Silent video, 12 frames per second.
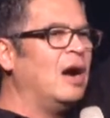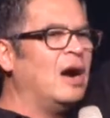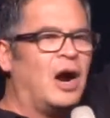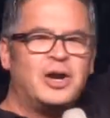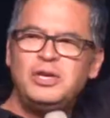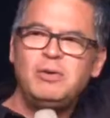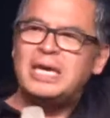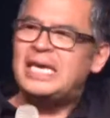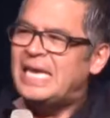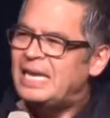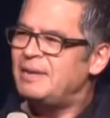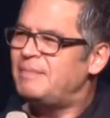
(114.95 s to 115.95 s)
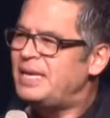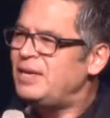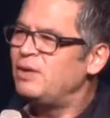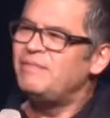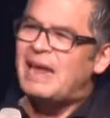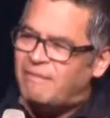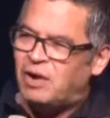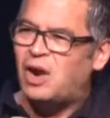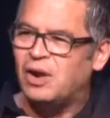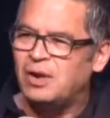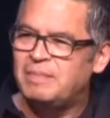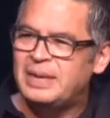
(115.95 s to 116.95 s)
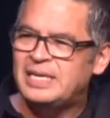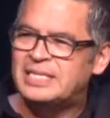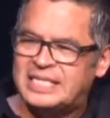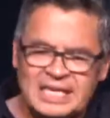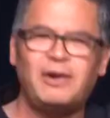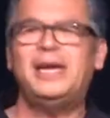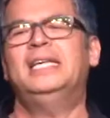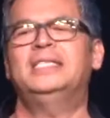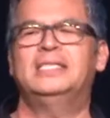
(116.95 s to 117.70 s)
Are you kidding me? You've never heard me? Serious?